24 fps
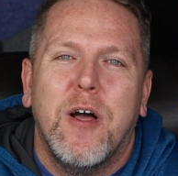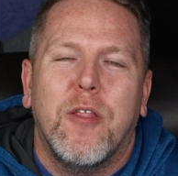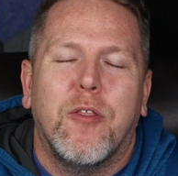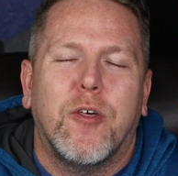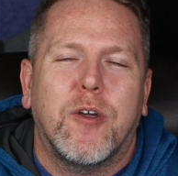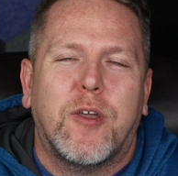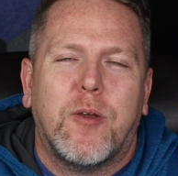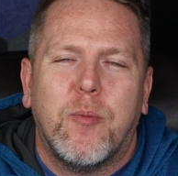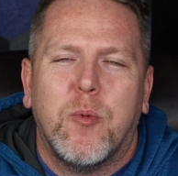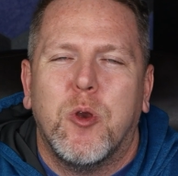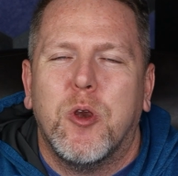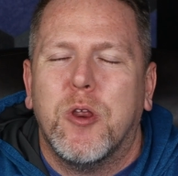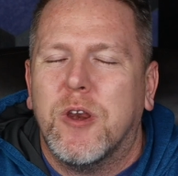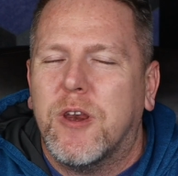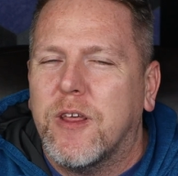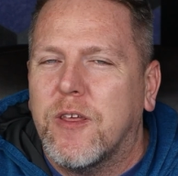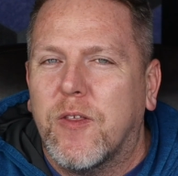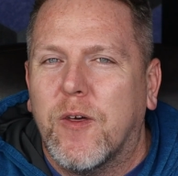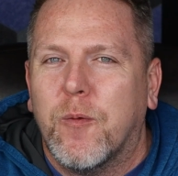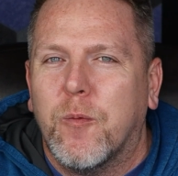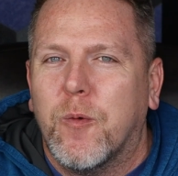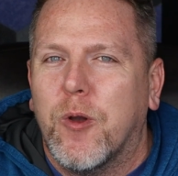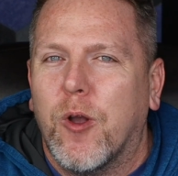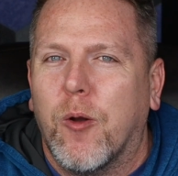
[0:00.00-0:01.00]
The community
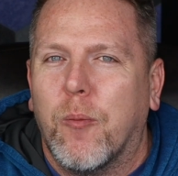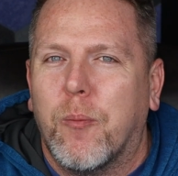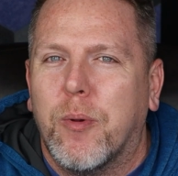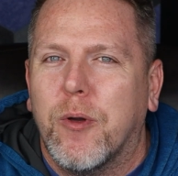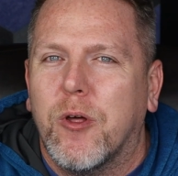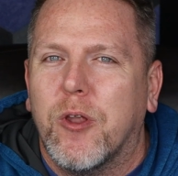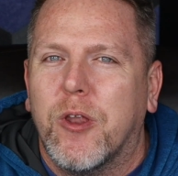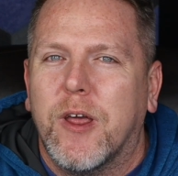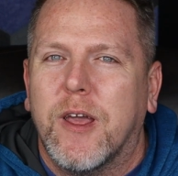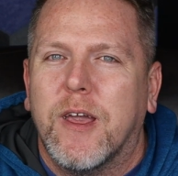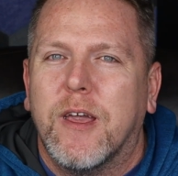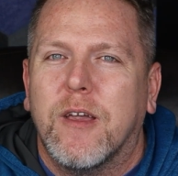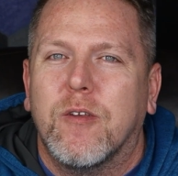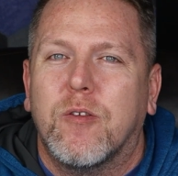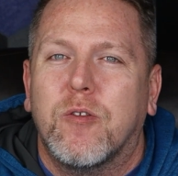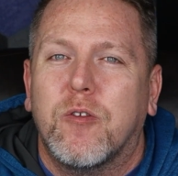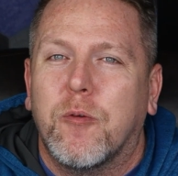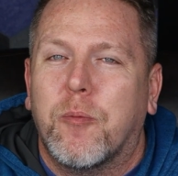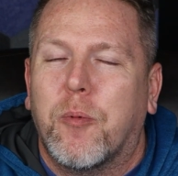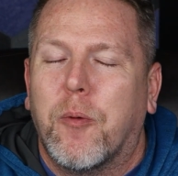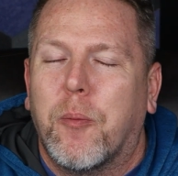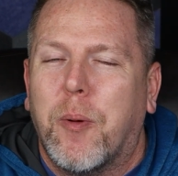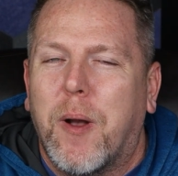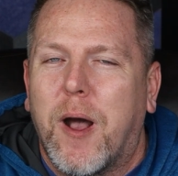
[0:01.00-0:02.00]
that we are building is
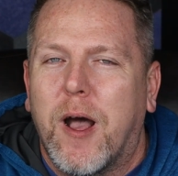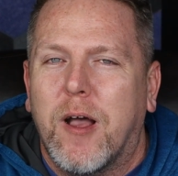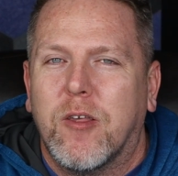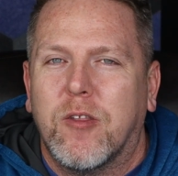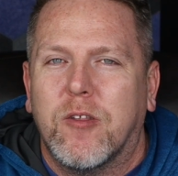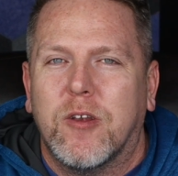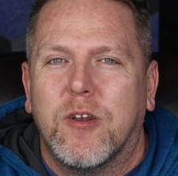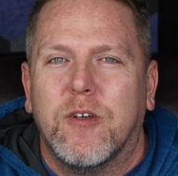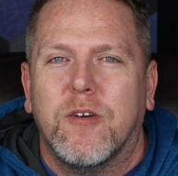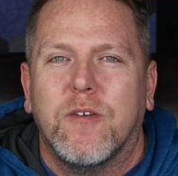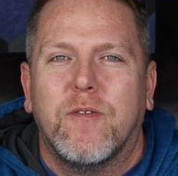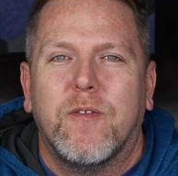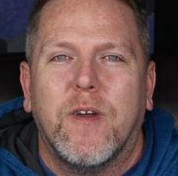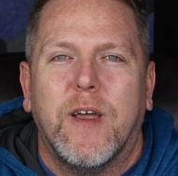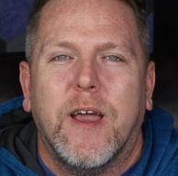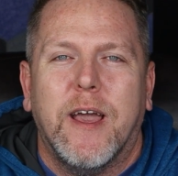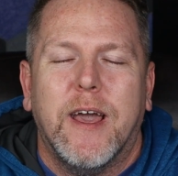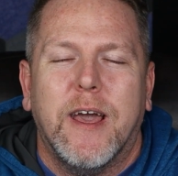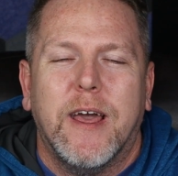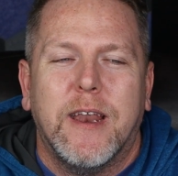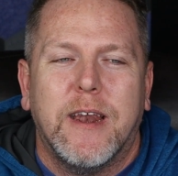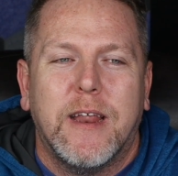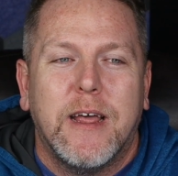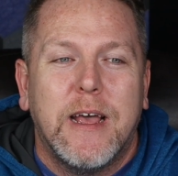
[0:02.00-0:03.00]
super positive
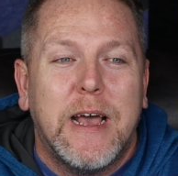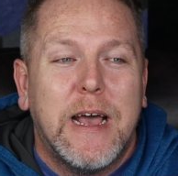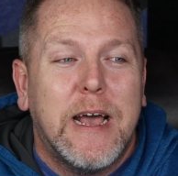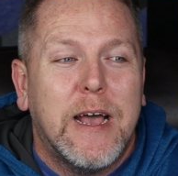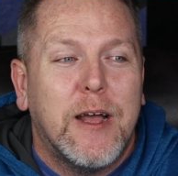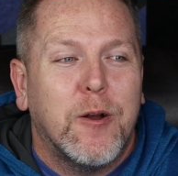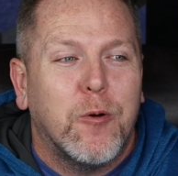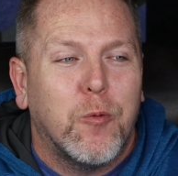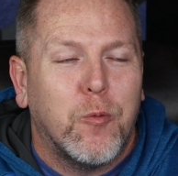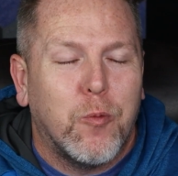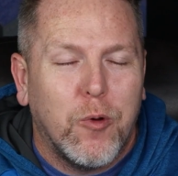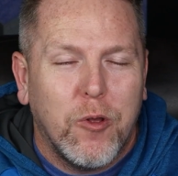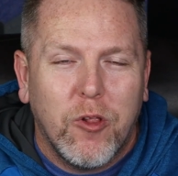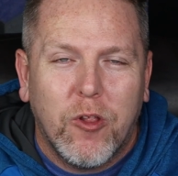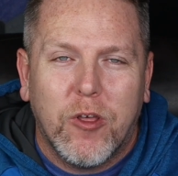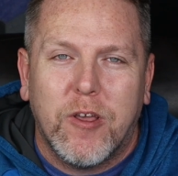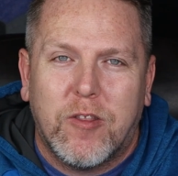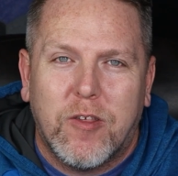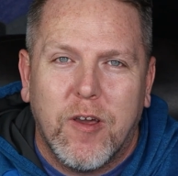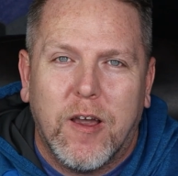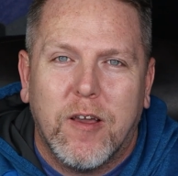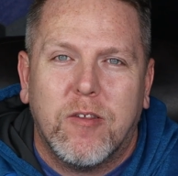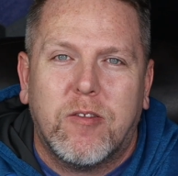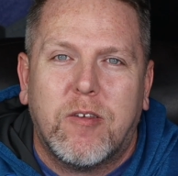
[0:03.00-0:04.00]
and really
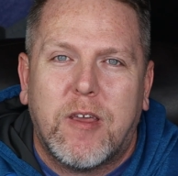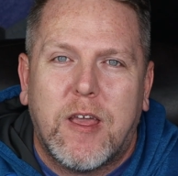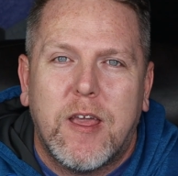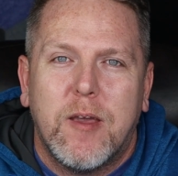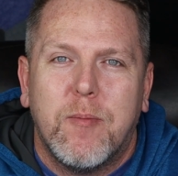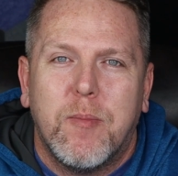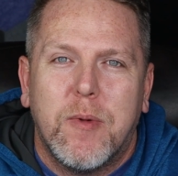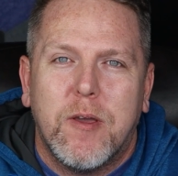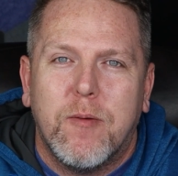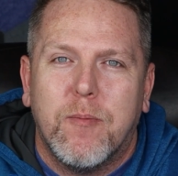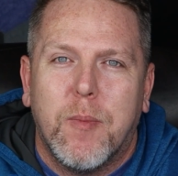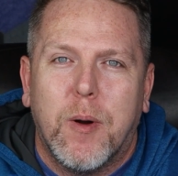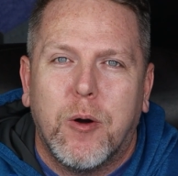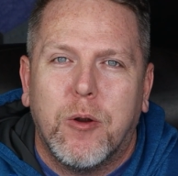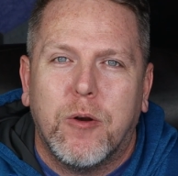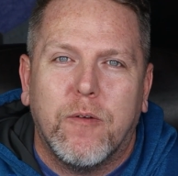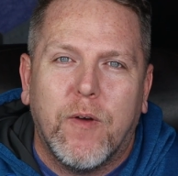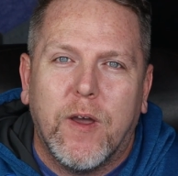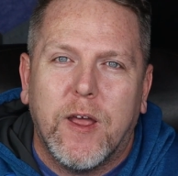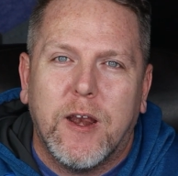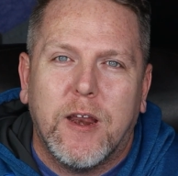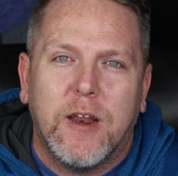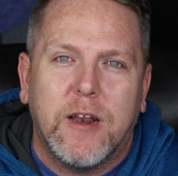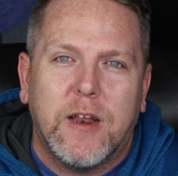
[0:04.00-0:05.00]
does keep me
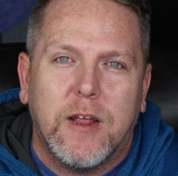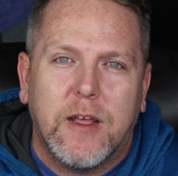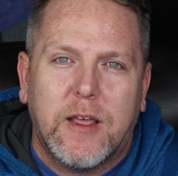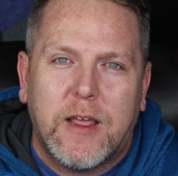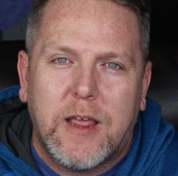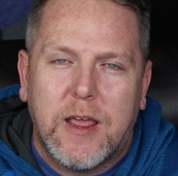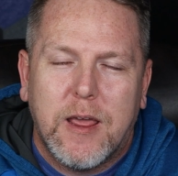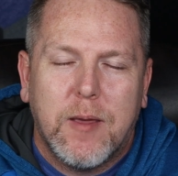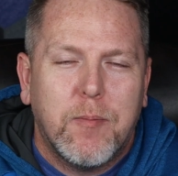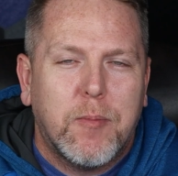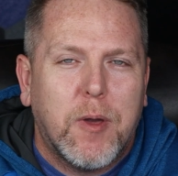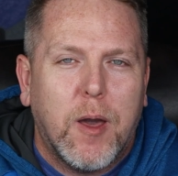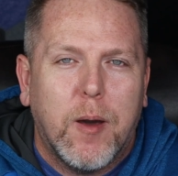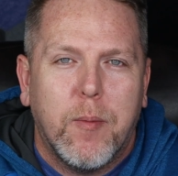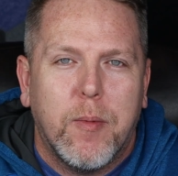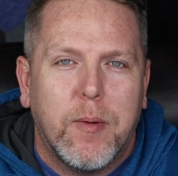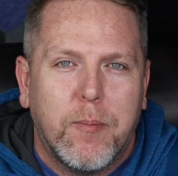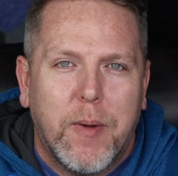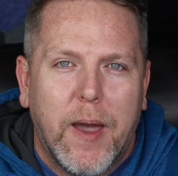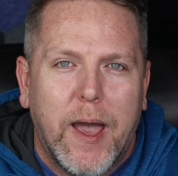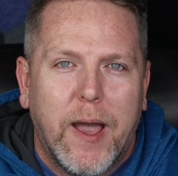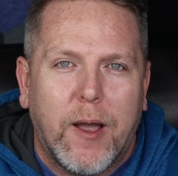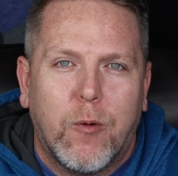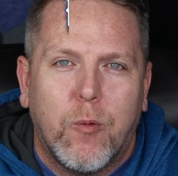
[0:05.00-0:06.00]
motivated to keep
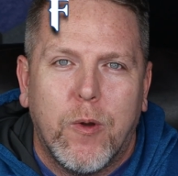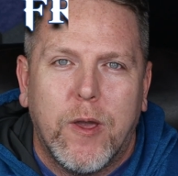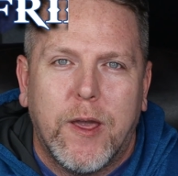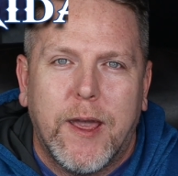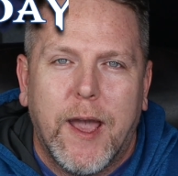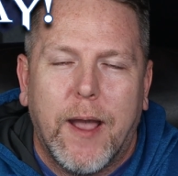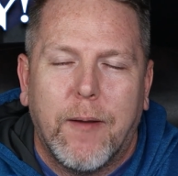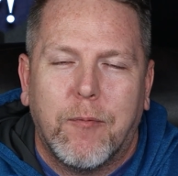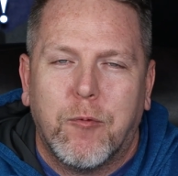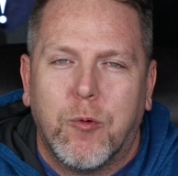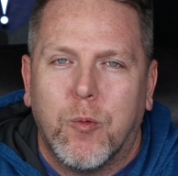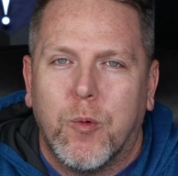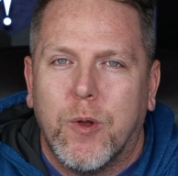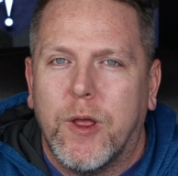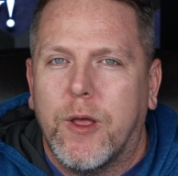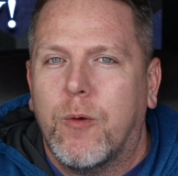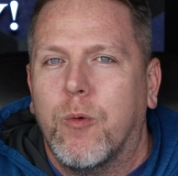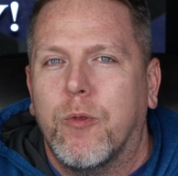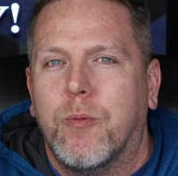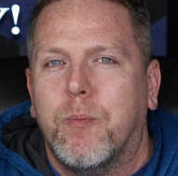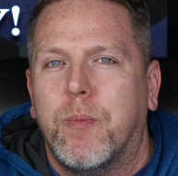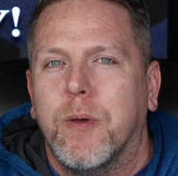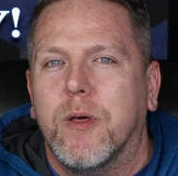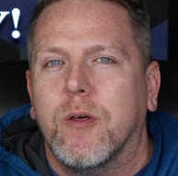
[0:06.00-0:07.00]
coming back week after week
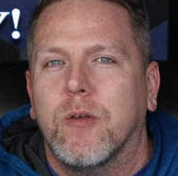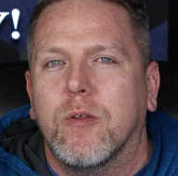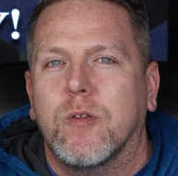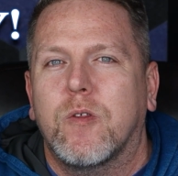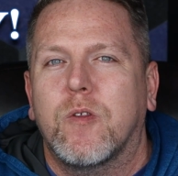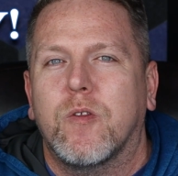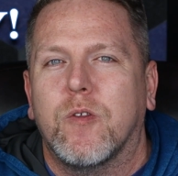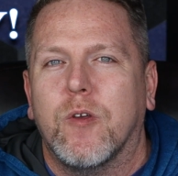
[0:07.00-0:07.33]
with builds.